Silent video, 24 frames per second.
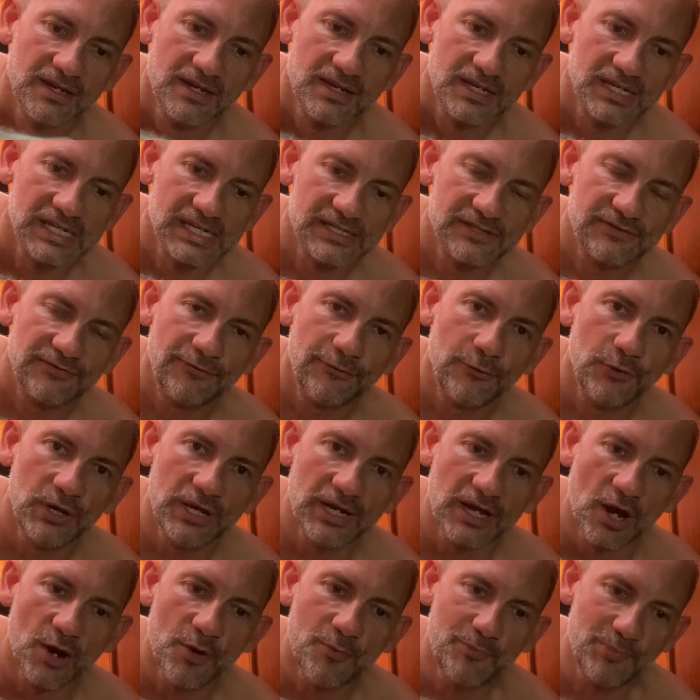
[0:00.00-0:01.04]
is fully
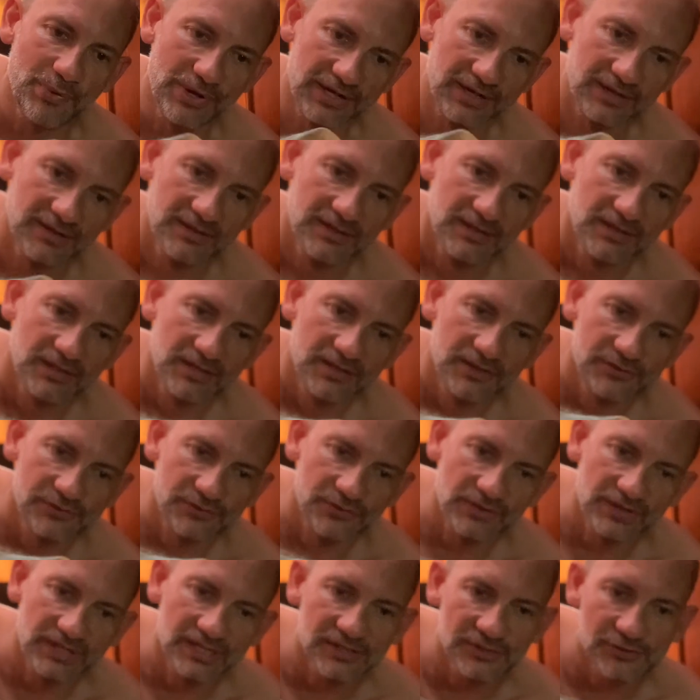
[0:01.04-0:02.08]
open. So
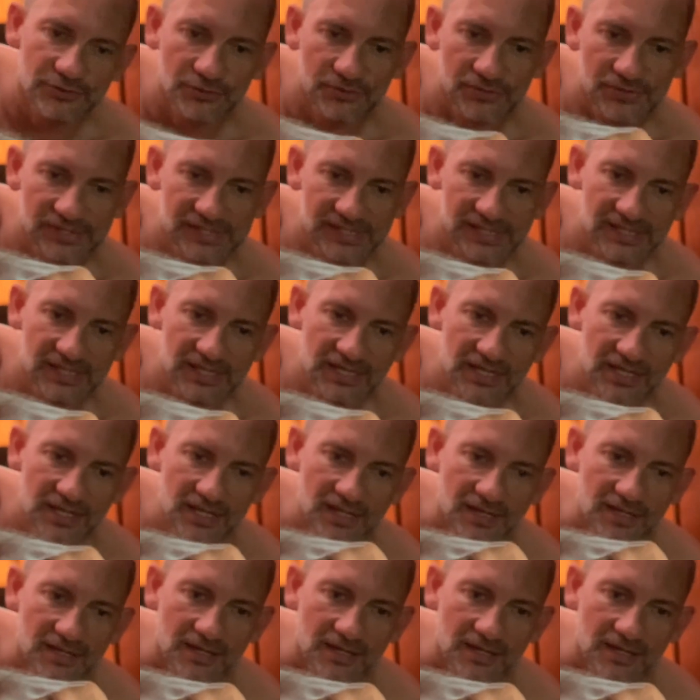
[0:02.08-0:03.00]
this you see